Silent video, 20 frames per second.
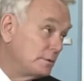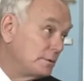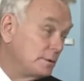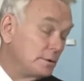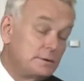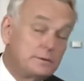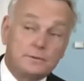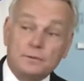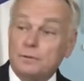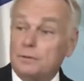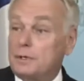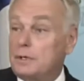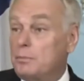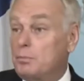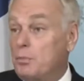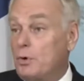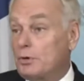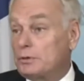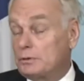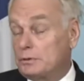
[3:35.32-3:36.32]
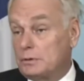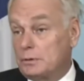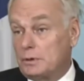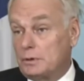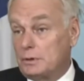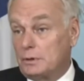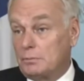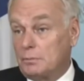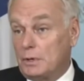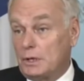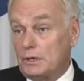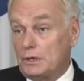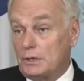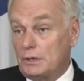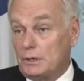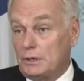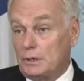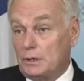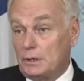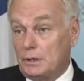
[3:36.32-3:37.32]
It's so important in
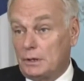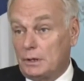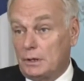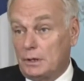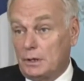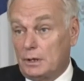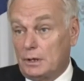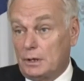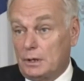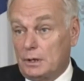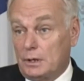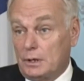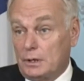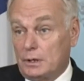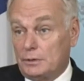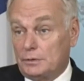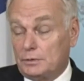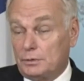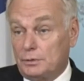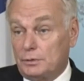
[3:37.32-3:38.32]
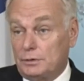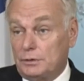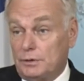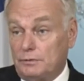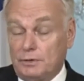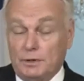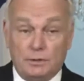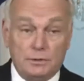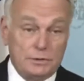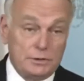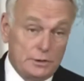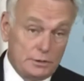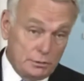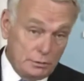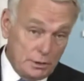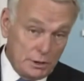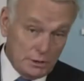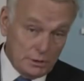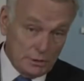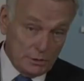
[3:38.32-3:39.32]
many so difficult
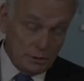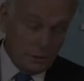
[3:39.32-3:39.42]
situations.